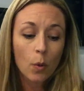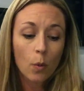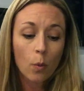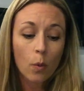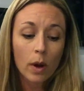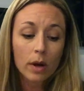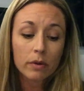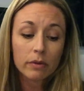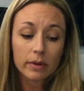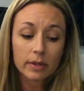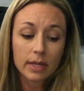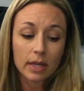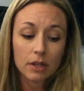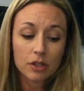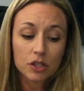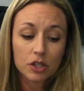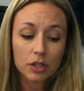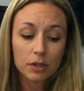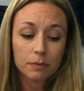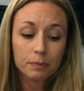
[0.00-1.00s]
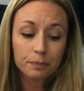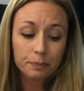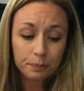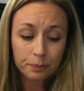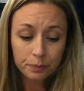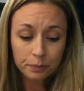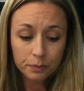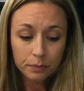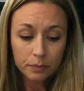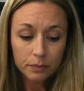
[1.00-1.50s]
water retention.
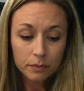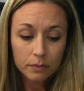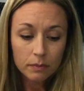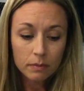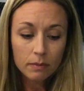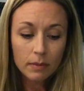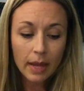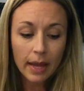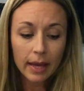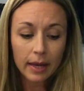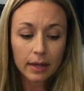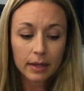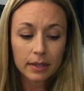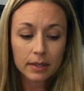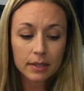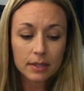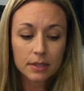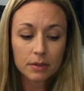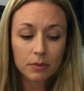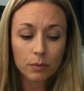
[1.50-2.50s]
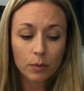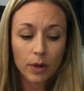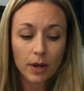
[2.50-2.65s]
And